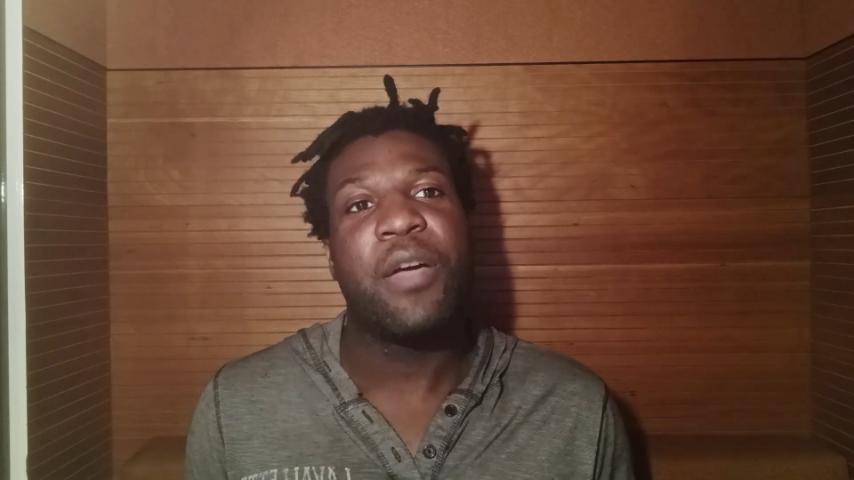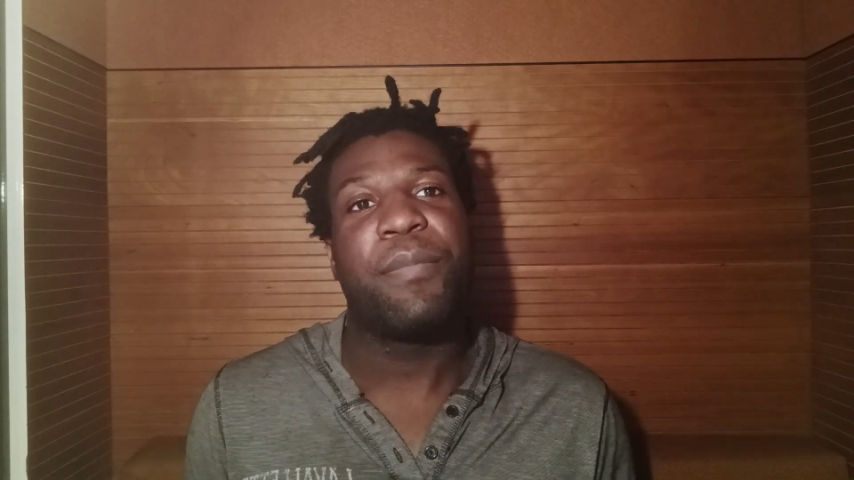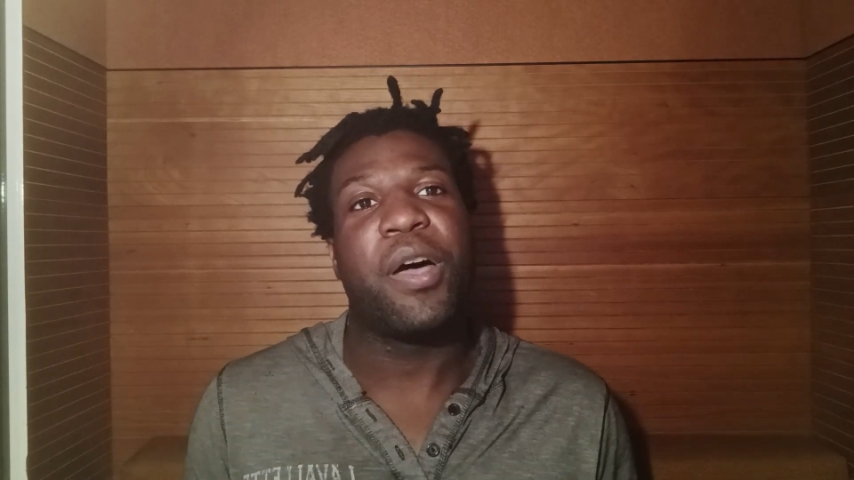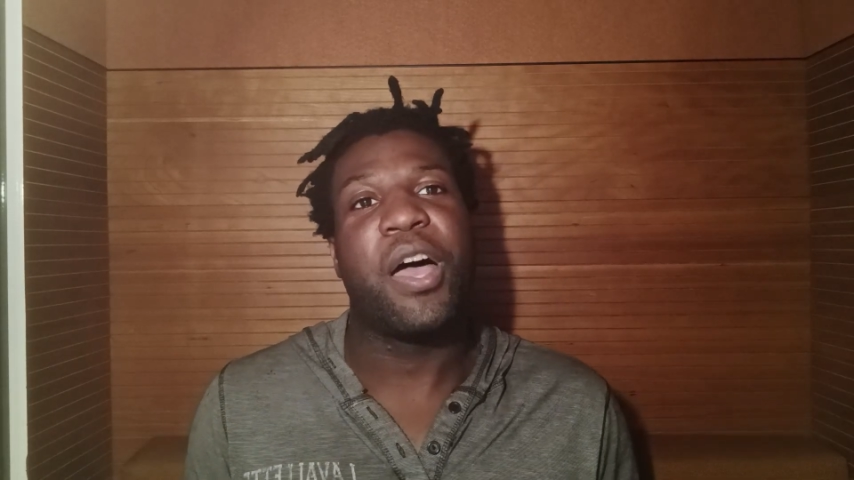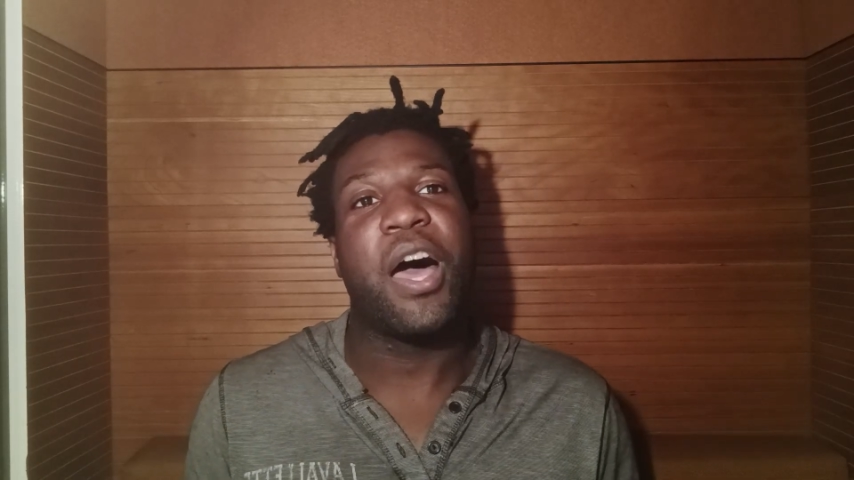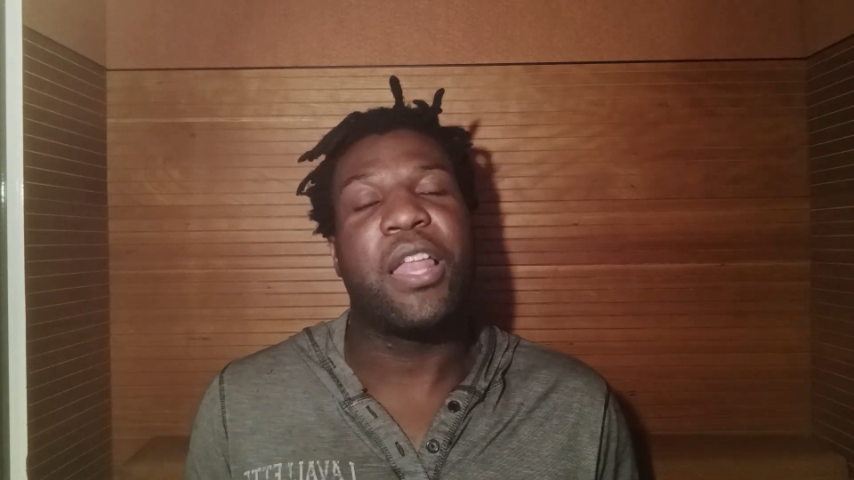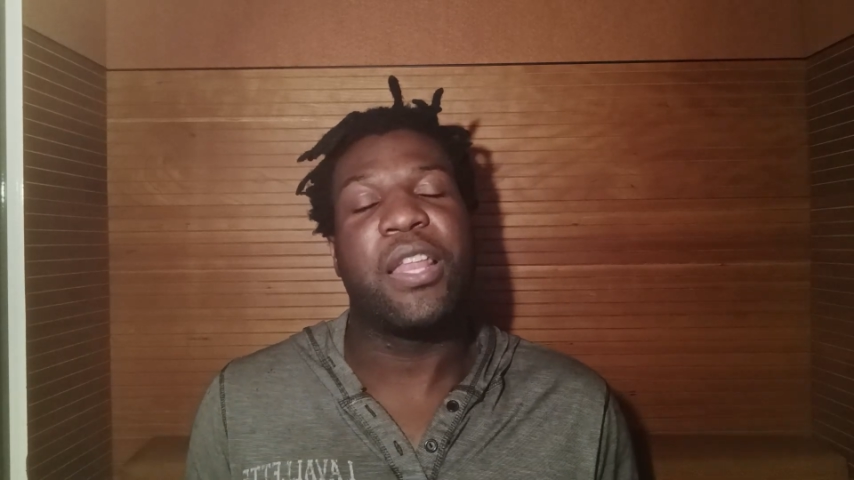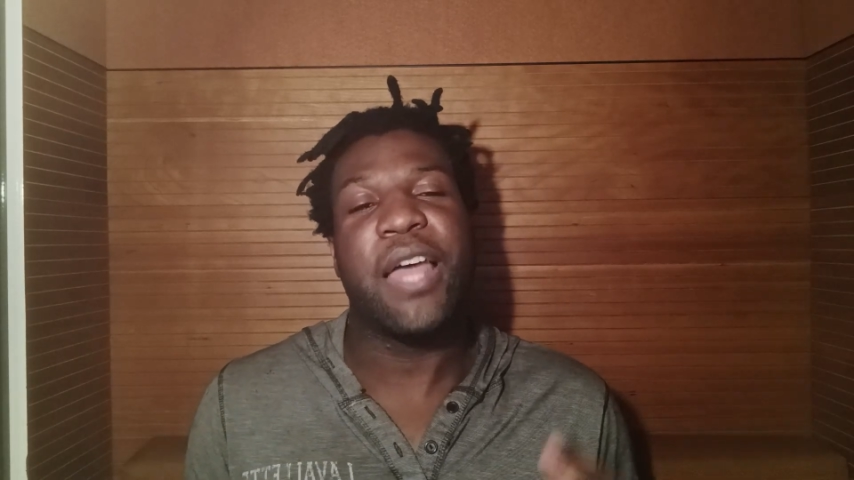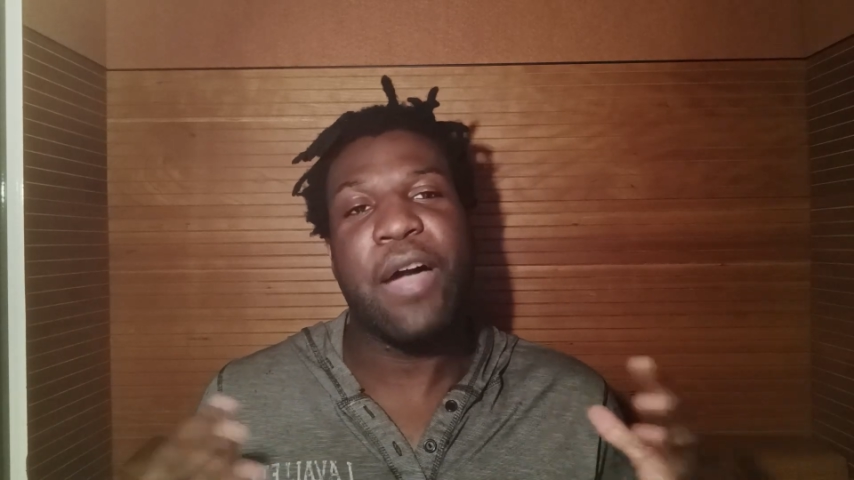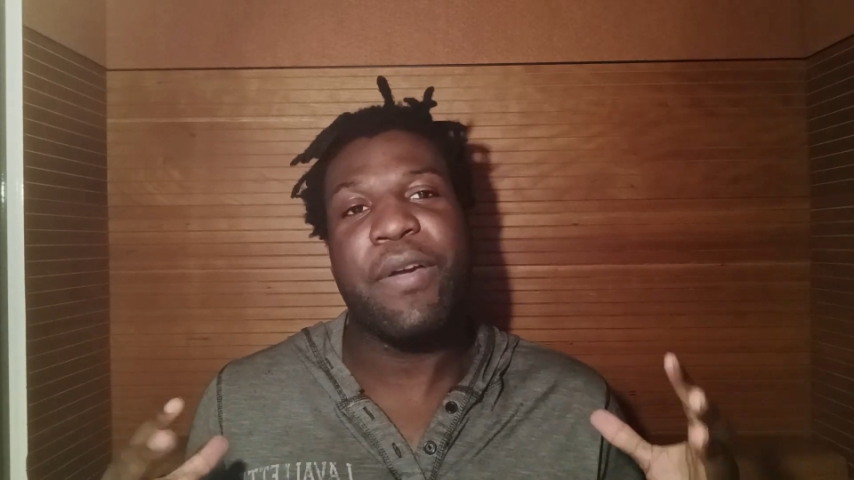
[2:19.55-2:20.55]
but
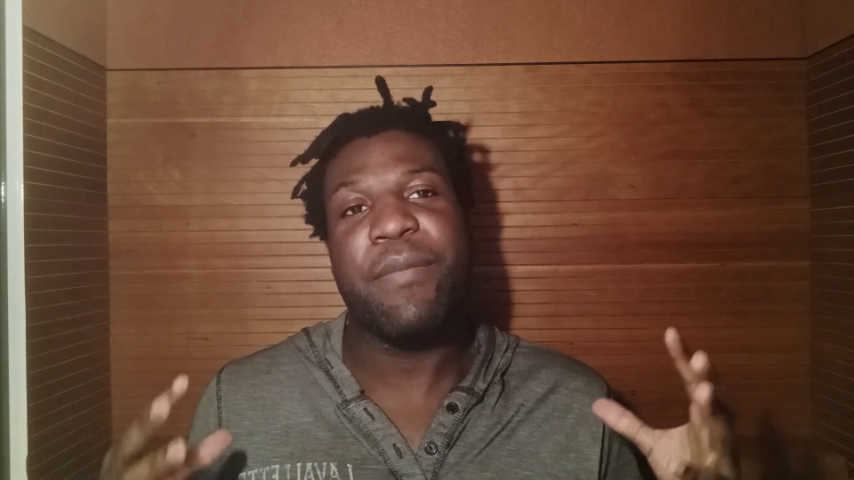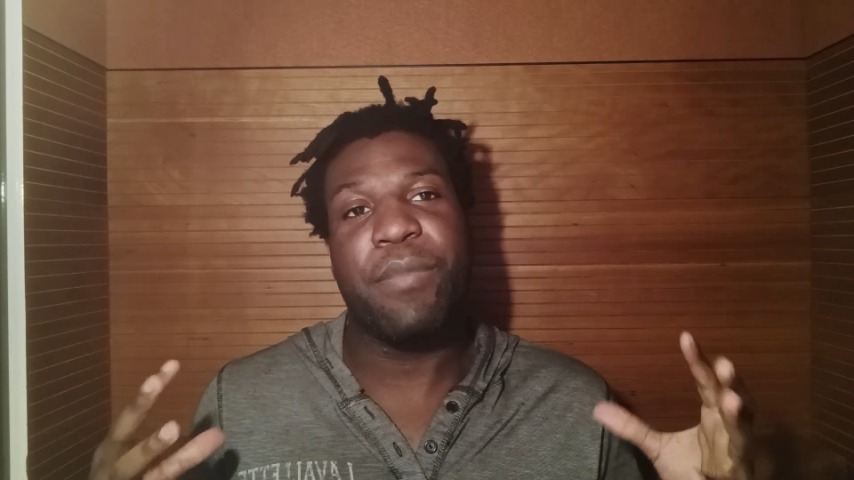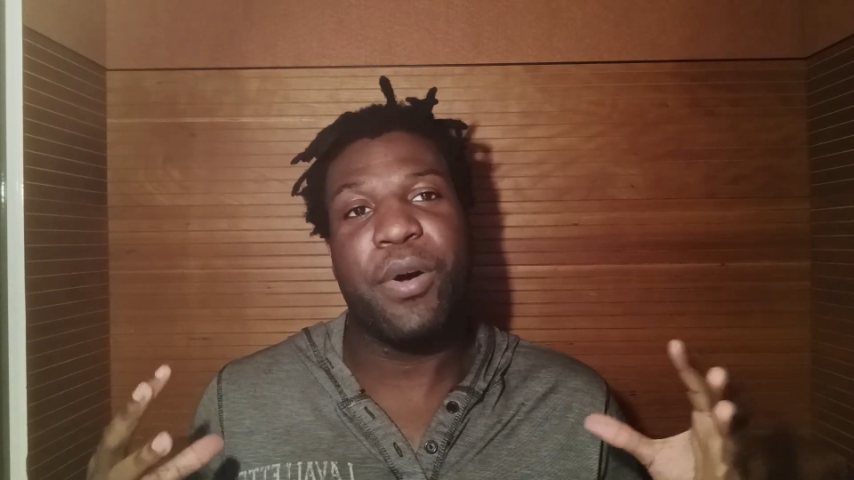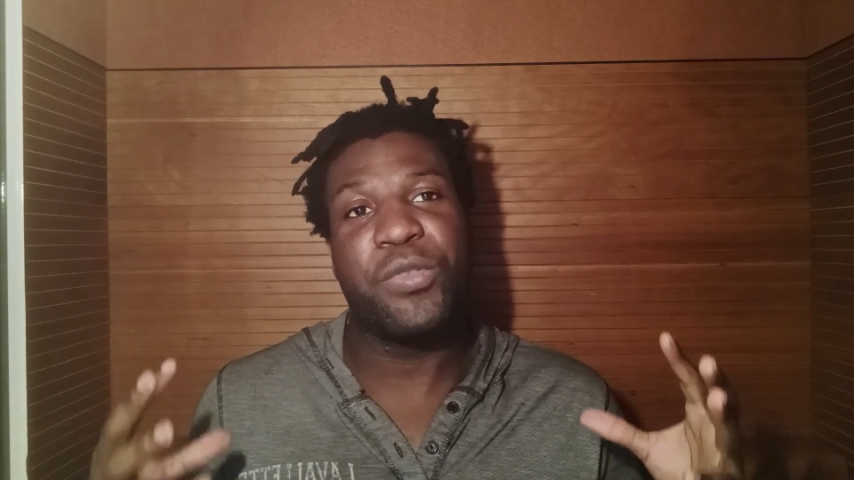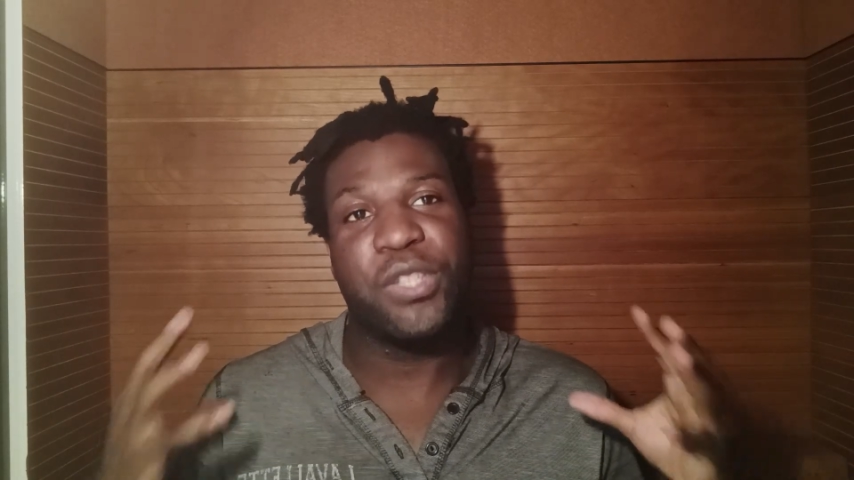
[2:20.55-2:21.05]
allowing both